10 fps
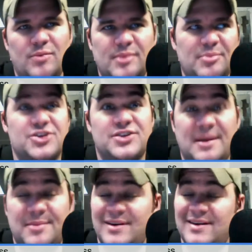butchered
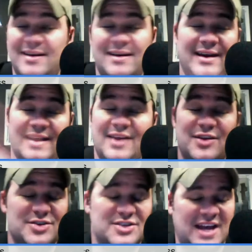that, but yeah,
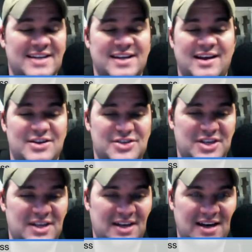there's a
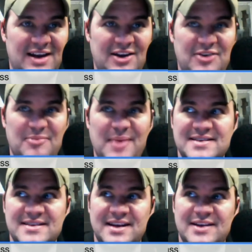Scientology here in
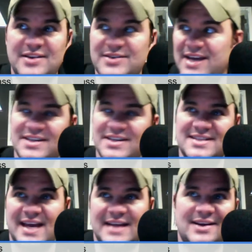Pasadena. There's actually a
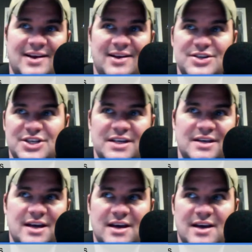
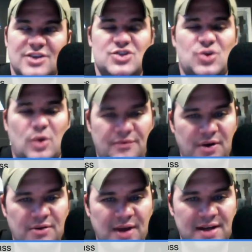Scientology
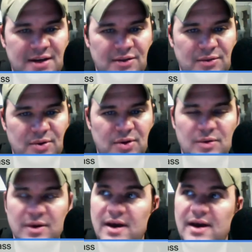storefront right down the
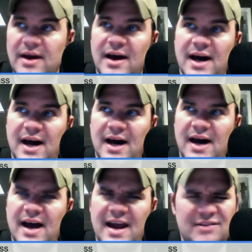road,
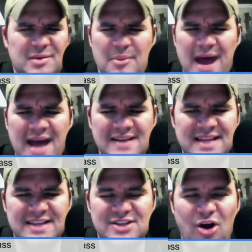and every time I pass,
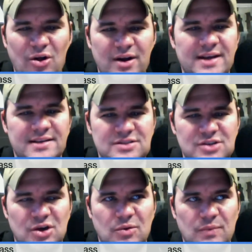that's all it is.
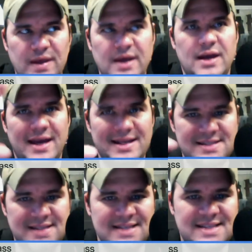So it
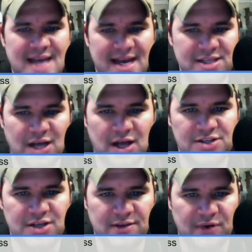says
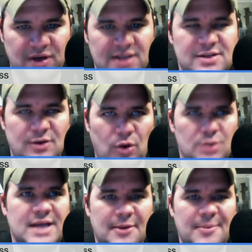Scientology on the front. It's in
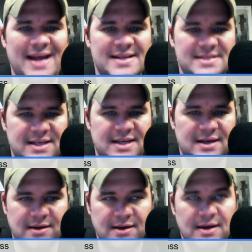Old Town
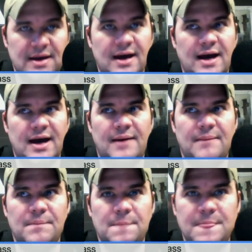Pasadena.
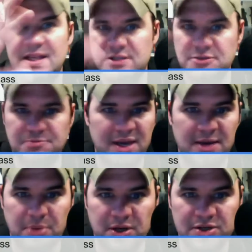It's this
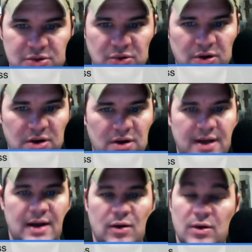big bookstore,
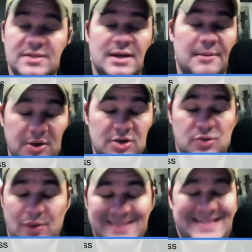or it's not a
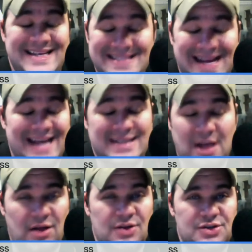bookstore. It says
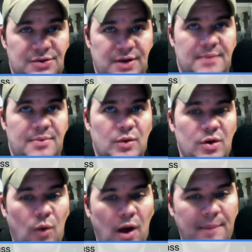Scientology, right? But when
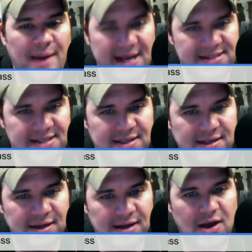you walk past
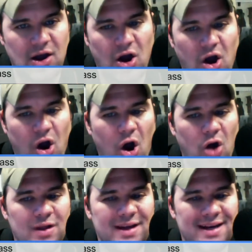it,
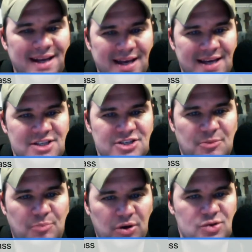all it is a
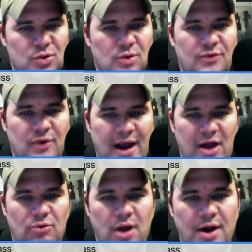bookstore for
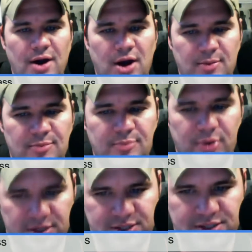L. Ron Hubbard
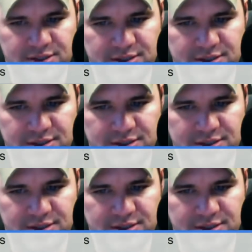books,